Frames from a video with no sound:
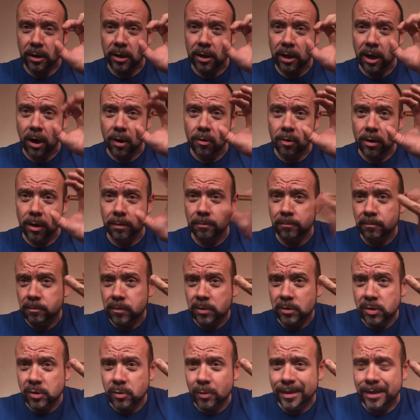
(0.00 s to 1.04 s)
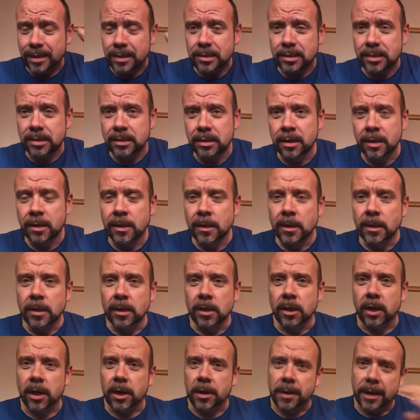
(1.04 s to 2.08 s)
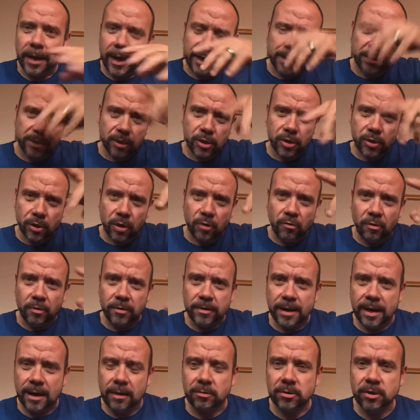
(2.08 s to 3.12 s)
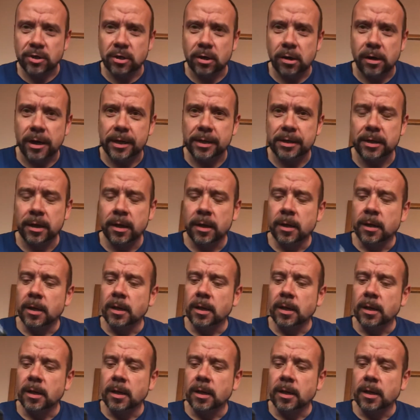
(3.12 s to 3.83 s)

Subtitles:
cola sweets that had the sugar on the outside.